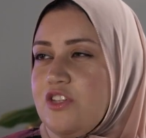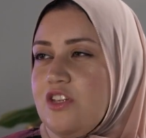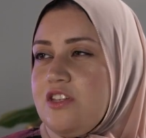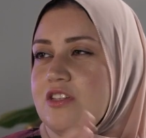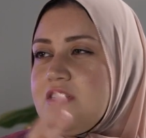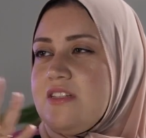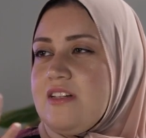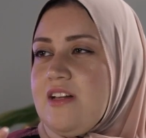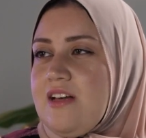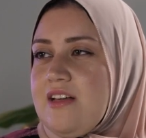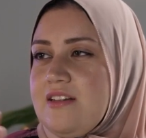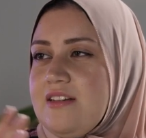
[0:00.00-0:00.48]
so
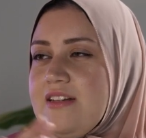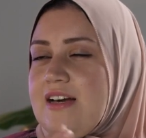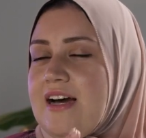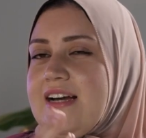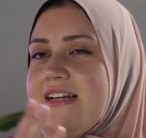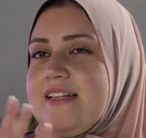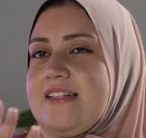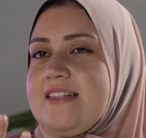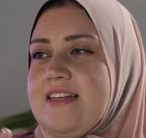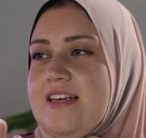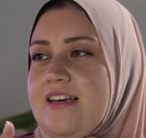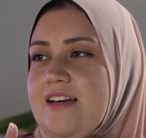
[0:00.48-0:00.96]
it's not
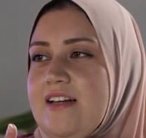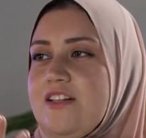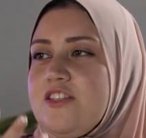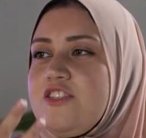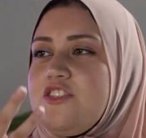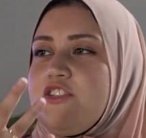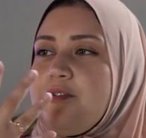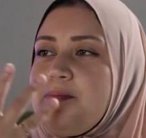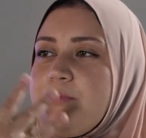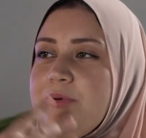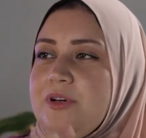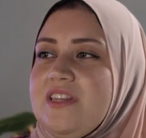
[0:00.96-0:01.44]
ideal
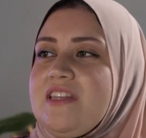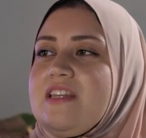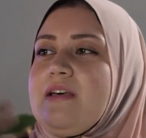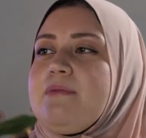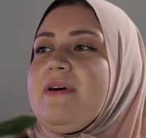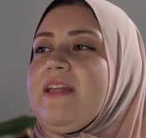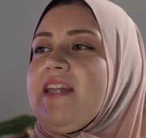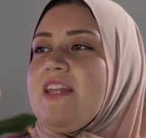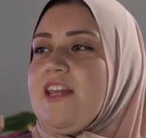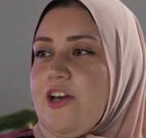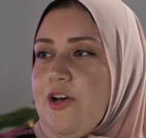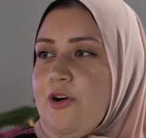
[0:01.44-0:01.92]
to put
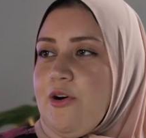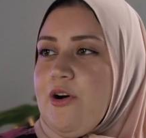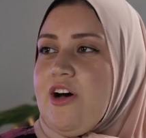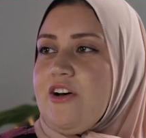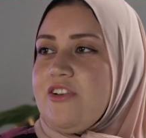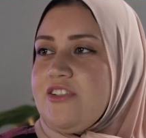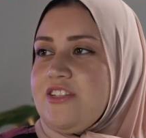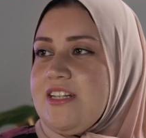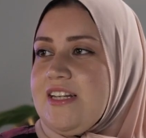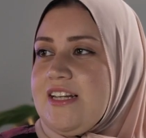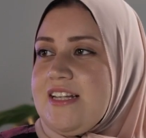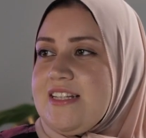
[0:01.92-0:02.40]
them and then go
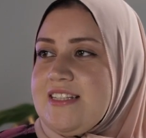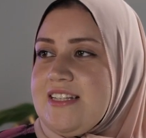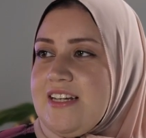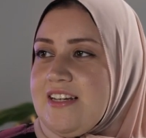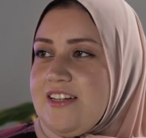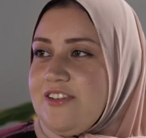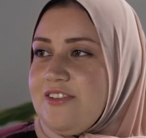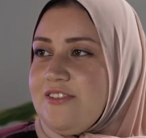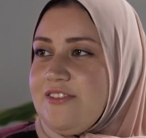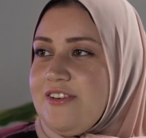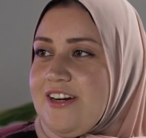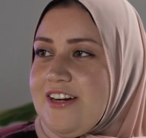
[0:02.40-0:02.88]
out in the
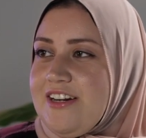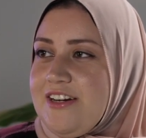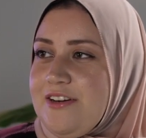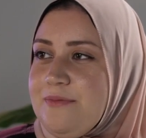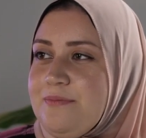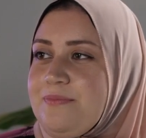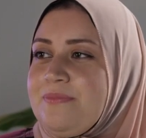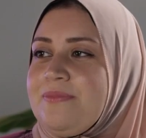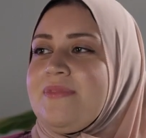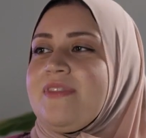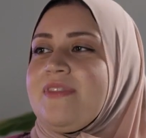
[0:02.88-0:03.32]
sun, right?